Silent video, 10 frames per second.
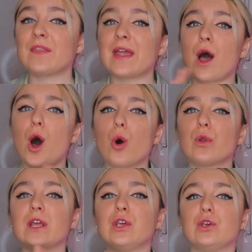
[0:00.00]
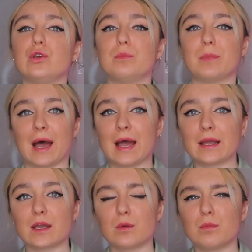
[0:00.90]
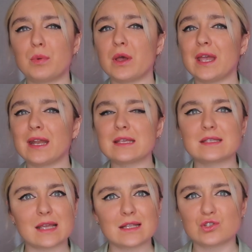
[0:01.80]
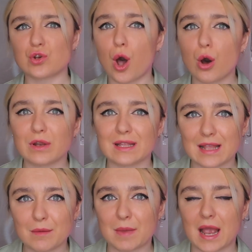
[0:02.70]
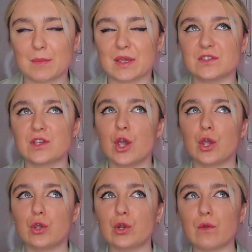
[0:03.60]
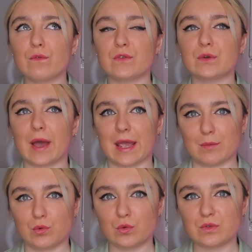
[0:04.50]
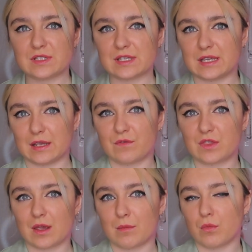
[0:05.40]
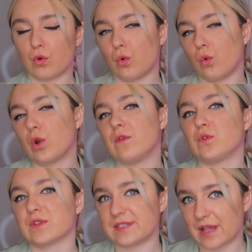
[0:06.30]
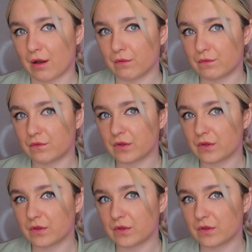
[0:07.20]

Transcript: They are holding you back, but in a sense you're holding them back because you don't feel able to give them all of yourself.